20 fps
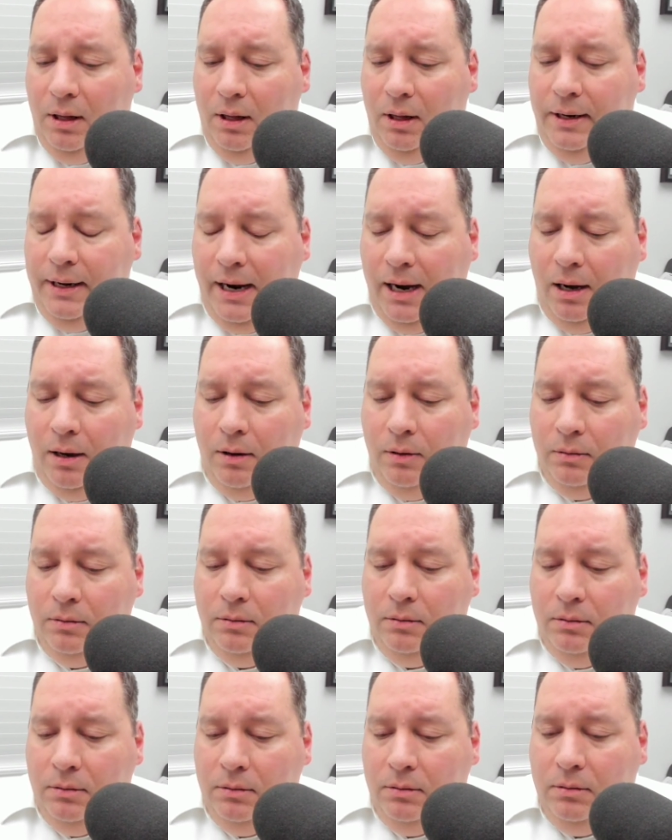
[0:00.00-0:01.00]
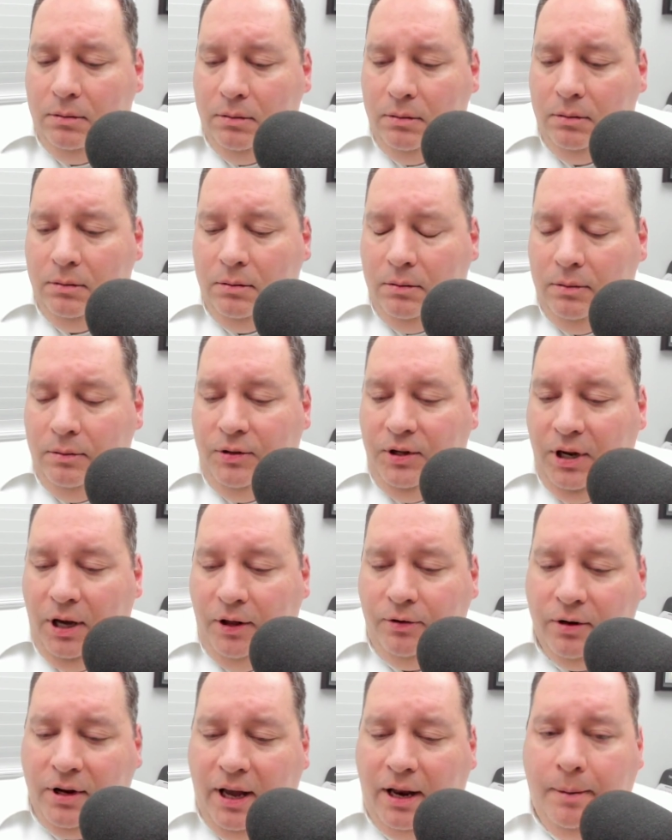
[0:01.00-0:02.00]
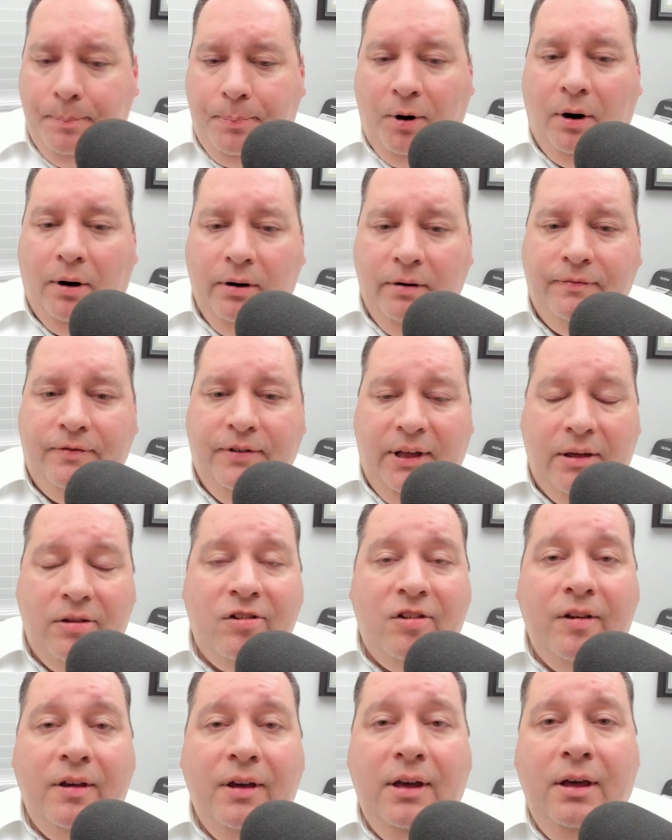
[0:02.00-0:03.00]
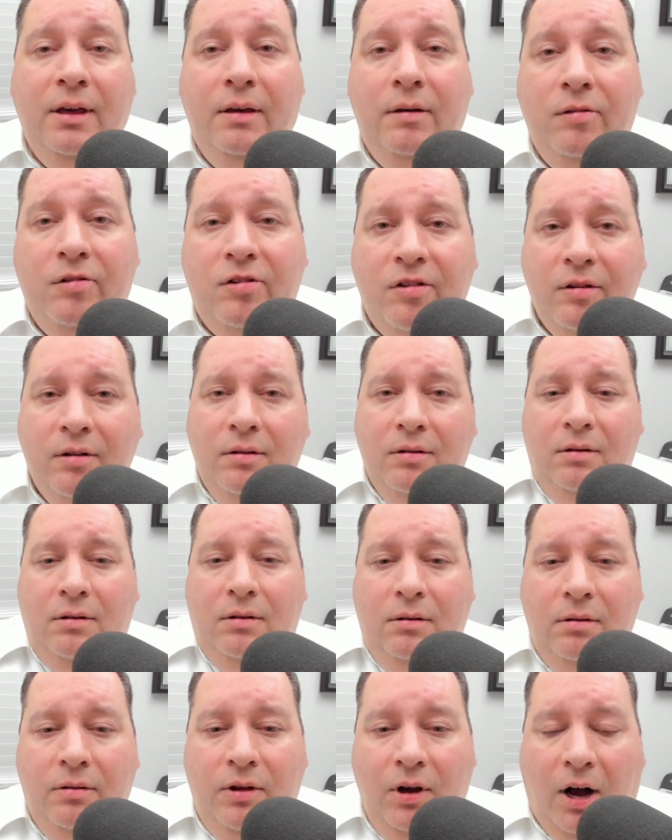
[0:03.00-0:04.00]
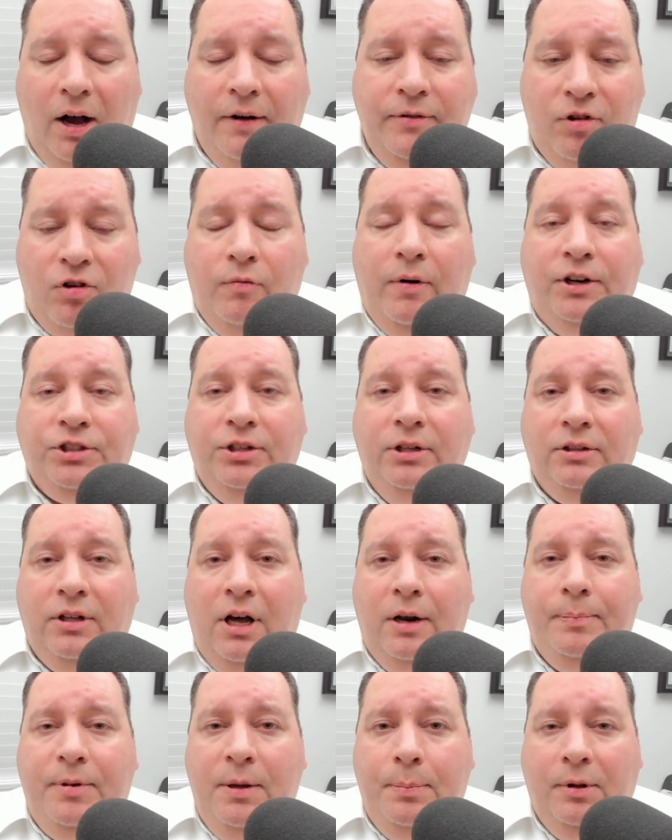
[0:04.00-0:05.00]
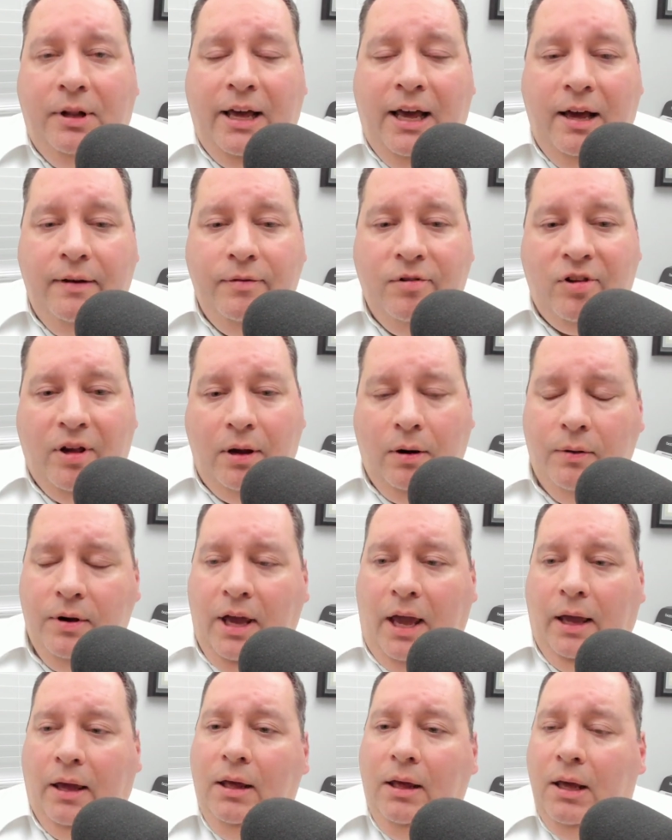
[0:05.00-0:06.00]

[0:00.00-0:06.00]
Now, the other kind of part of this is the obvious question a lot of people have is like, okay,